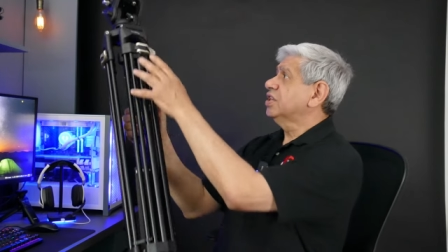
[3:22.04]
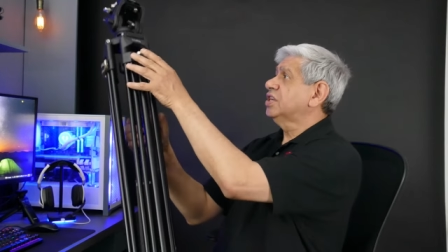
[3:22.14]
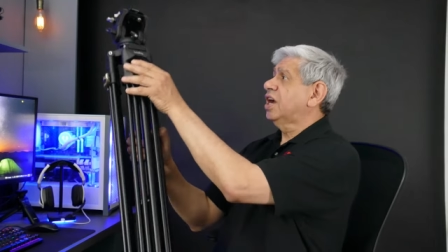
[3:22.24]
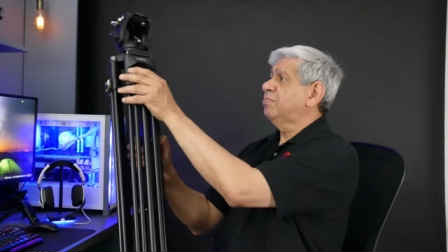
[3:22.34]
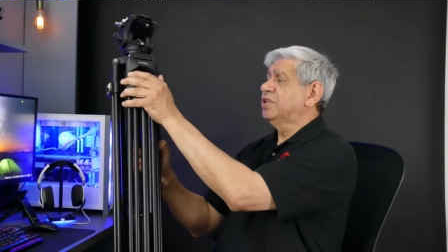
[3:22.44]

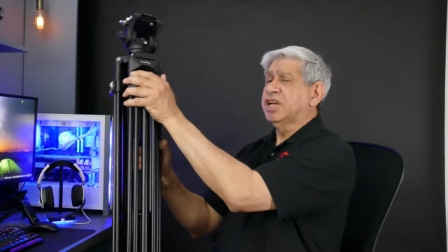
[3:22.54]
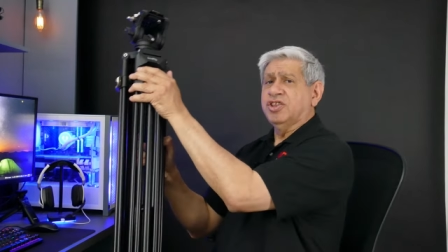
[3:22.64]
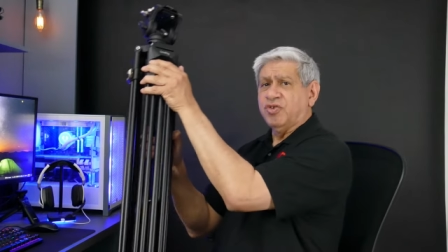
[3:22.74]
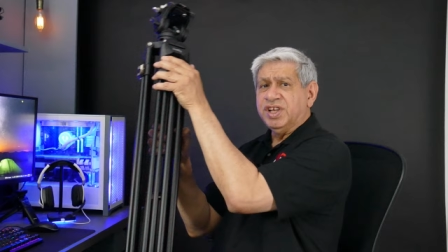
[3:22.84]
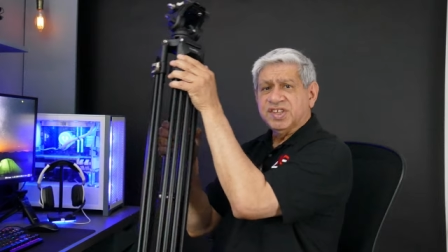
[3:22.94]
top, it's got
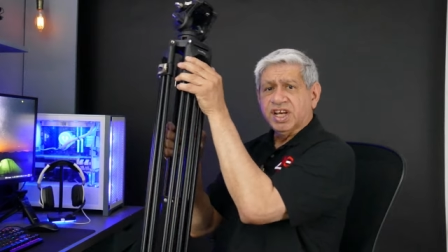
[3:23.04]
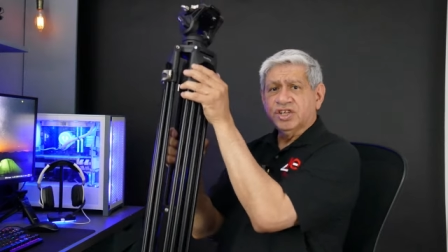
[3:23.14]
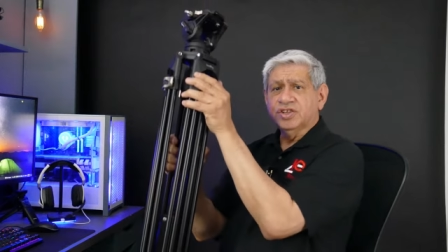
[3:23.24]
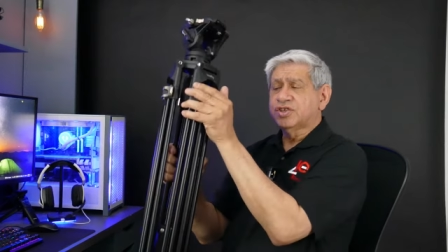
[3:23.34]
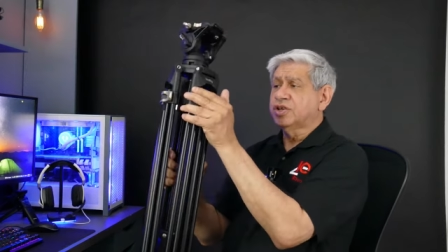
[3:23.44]
three
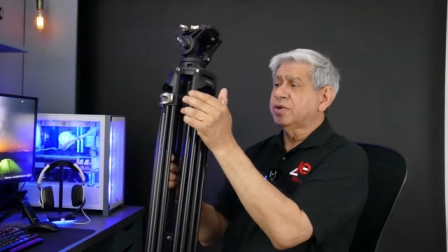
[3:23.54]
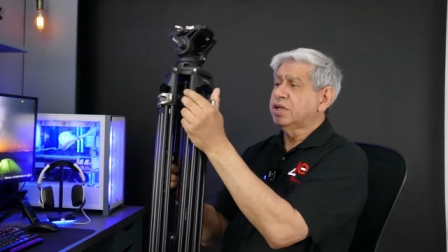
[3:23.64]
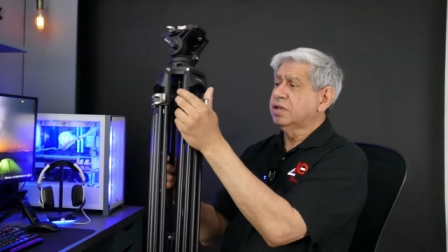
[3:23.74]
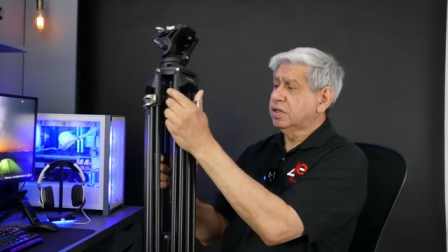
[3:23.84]
sections to it.